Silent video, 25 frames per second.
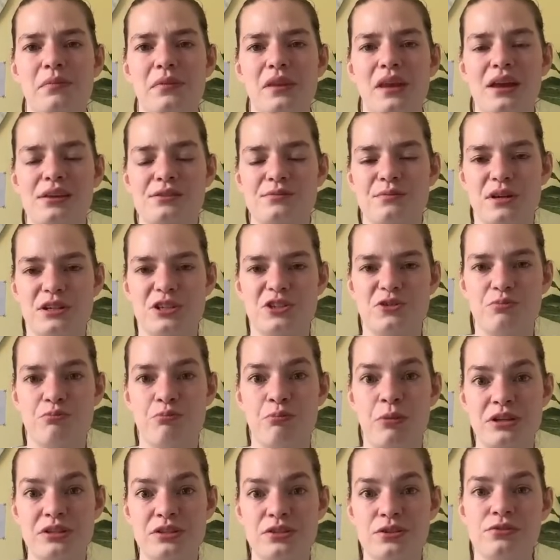as much
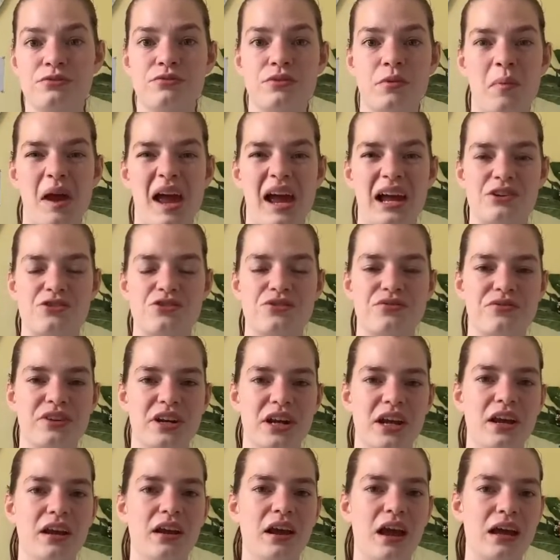muscle from
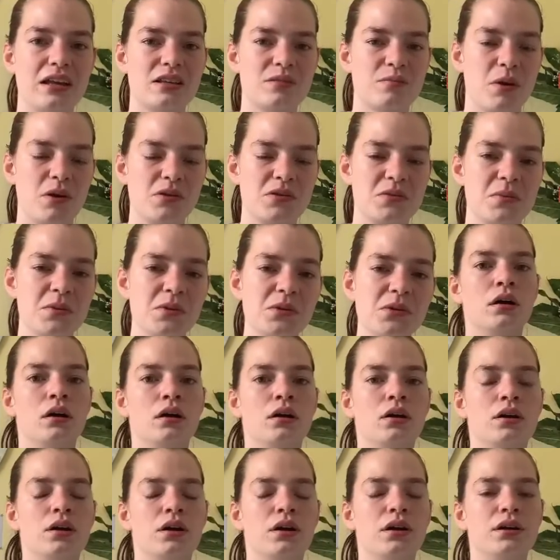atrophying as possible.
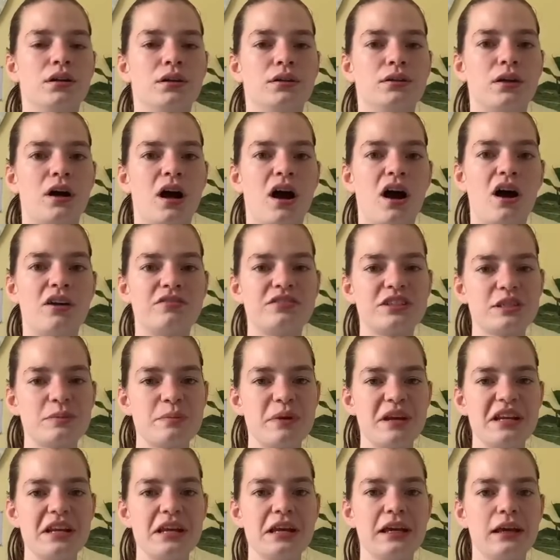After
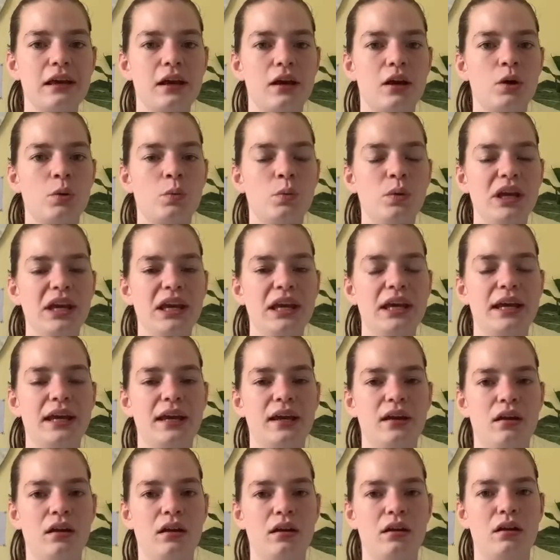spending a week
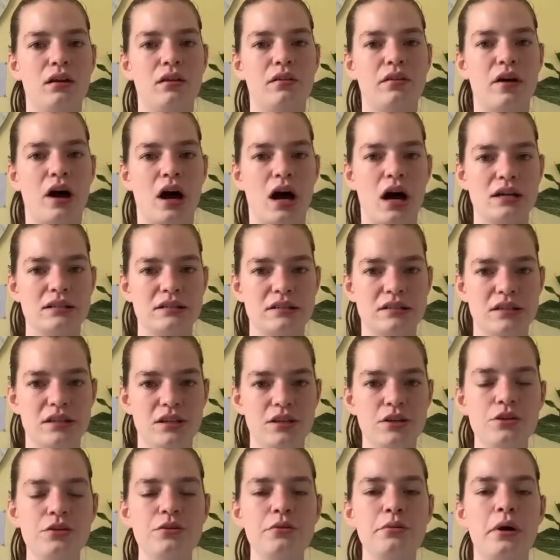in the
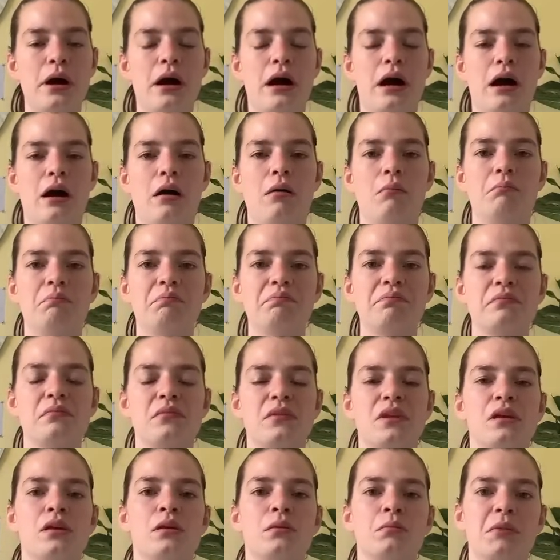ICU,
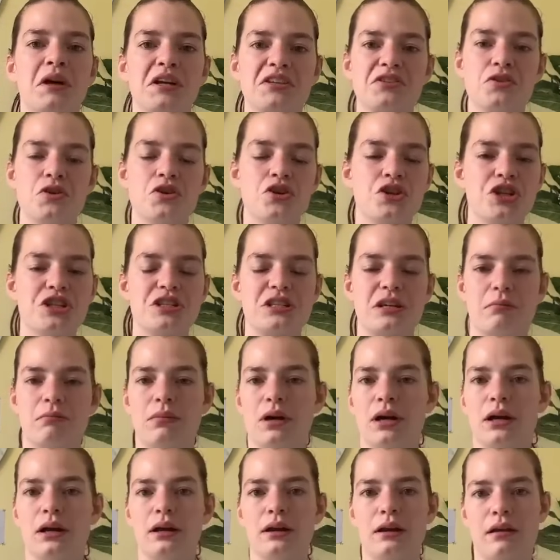my surgeons and
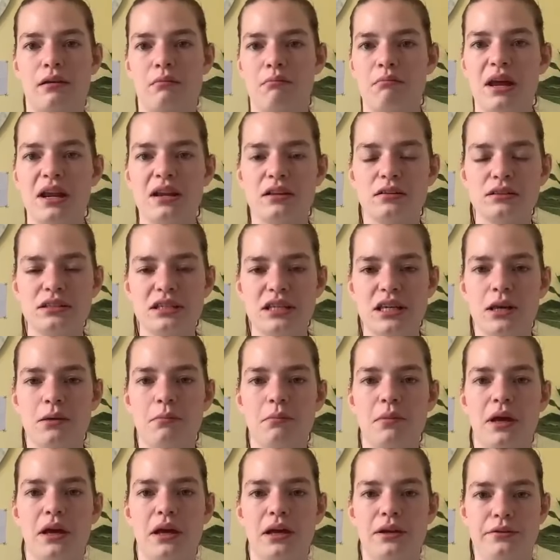my like medical
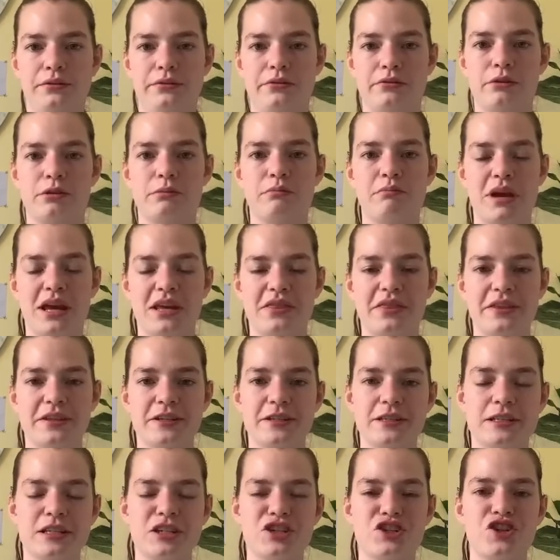team had made the
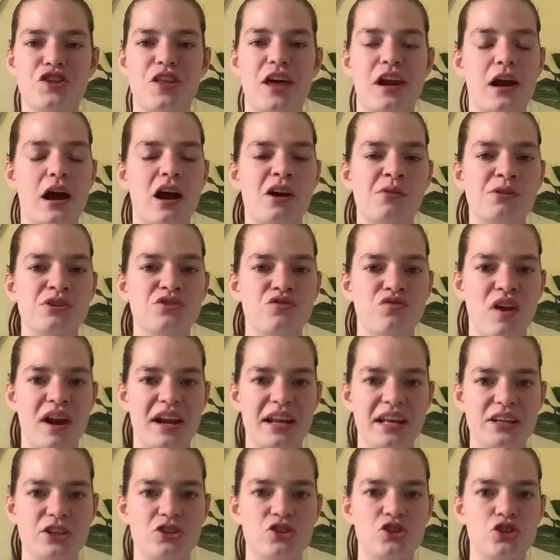decision that I was
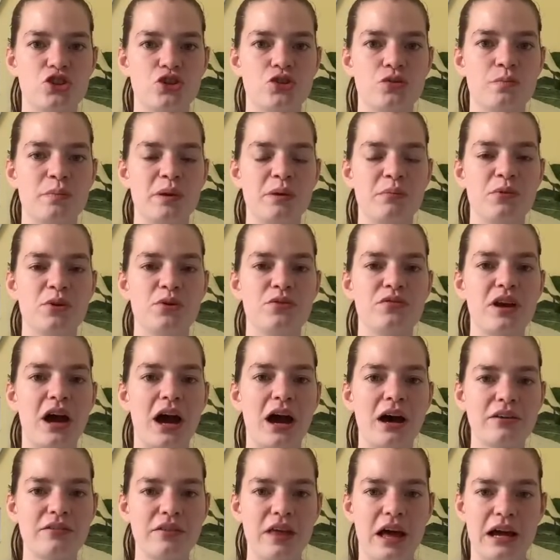ready to be moved
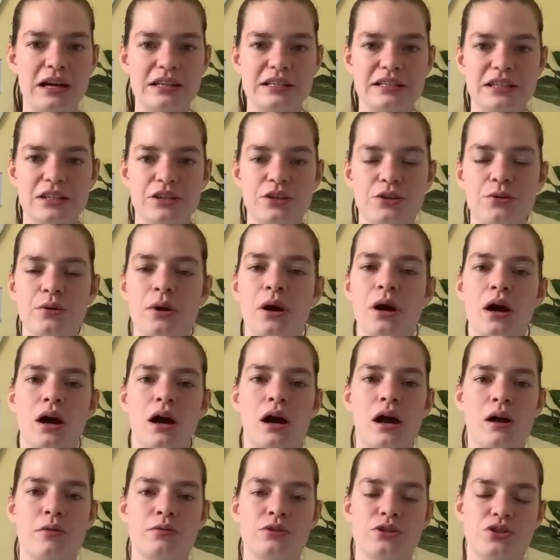out of the ICU.
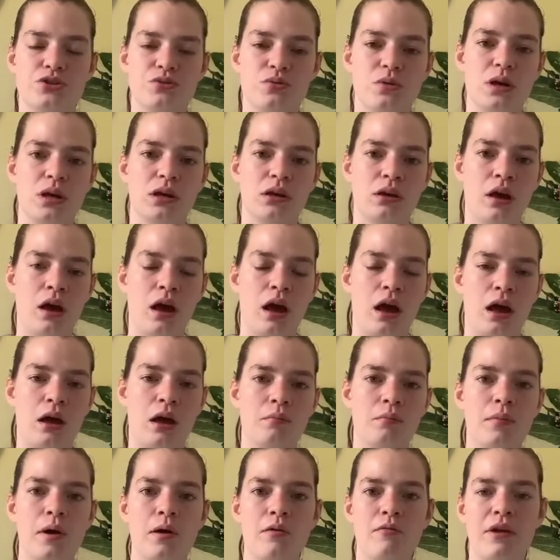I was doing
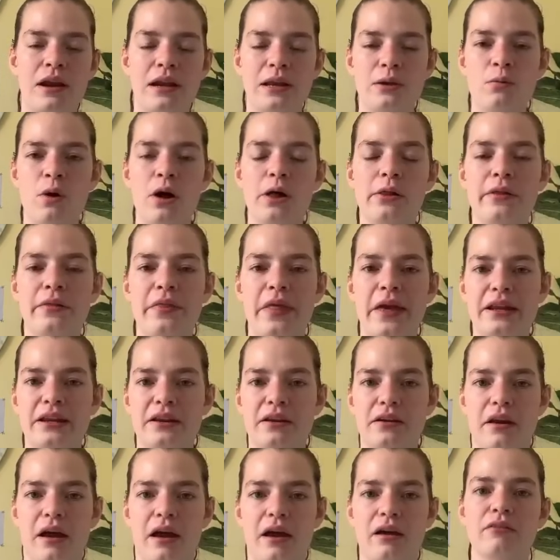really well, and they
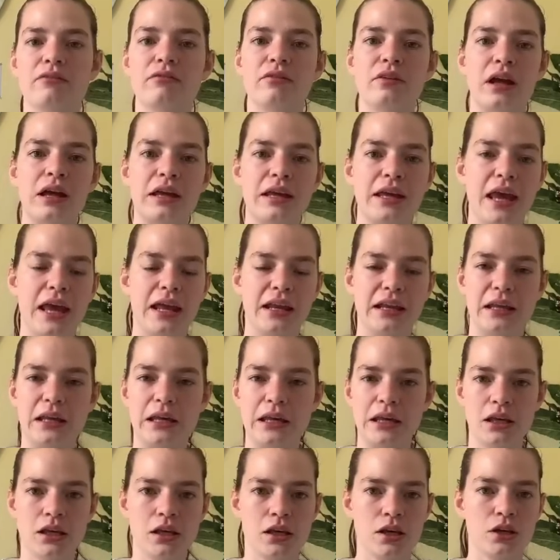didn't have like
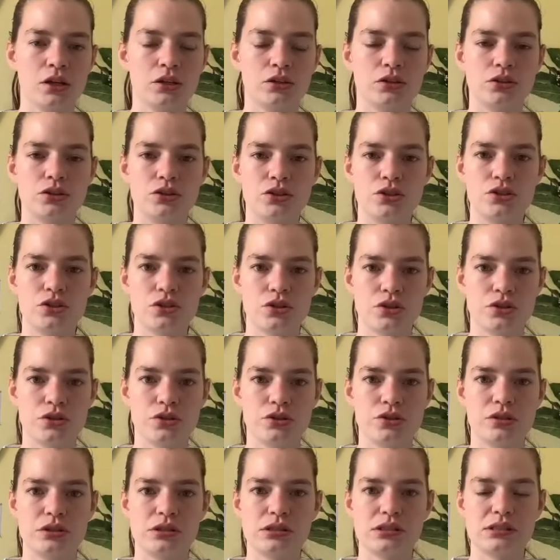any
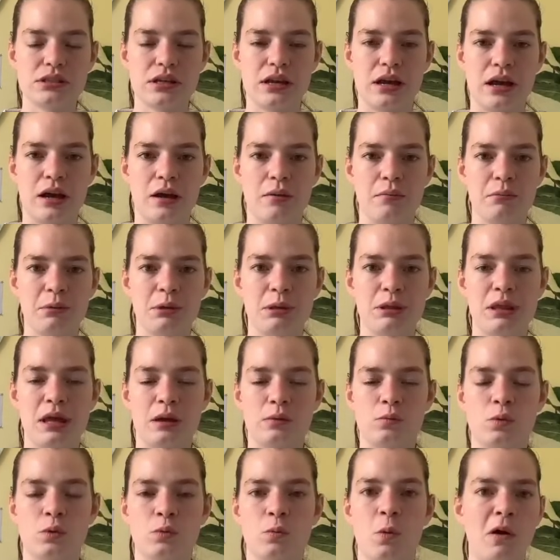concerns that
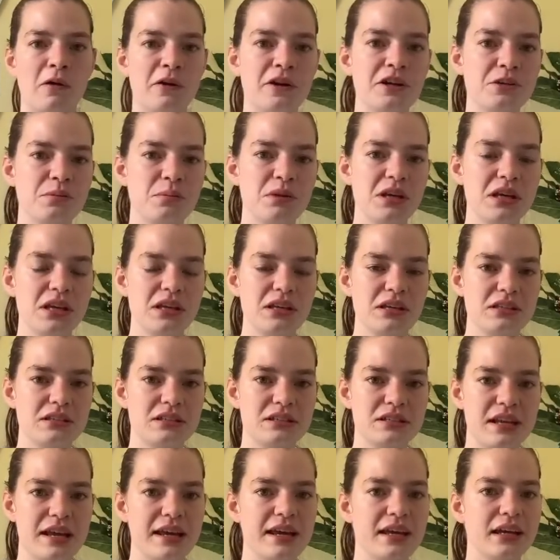would warrant me
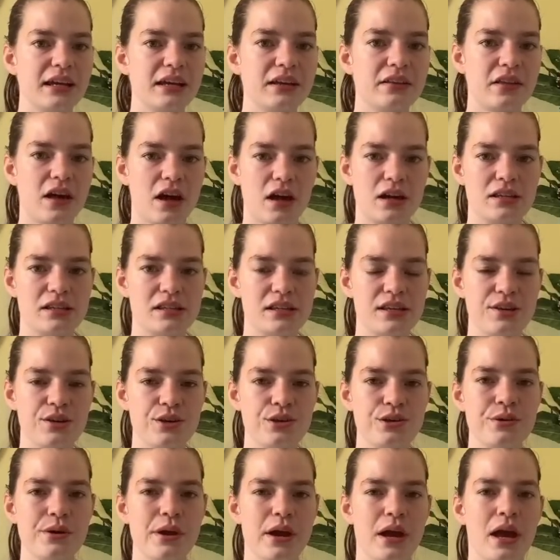staying in the
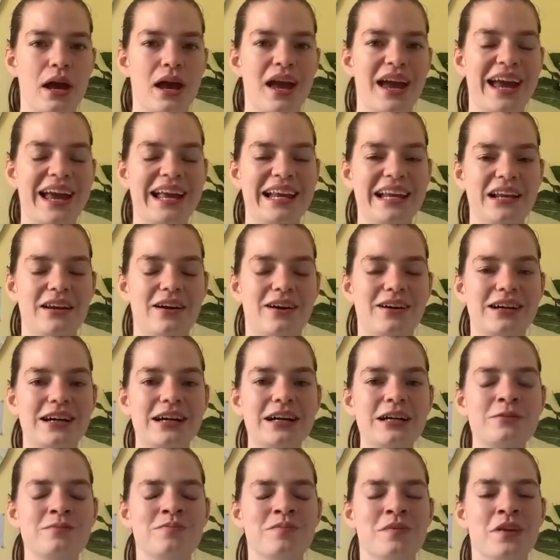ICU any longer.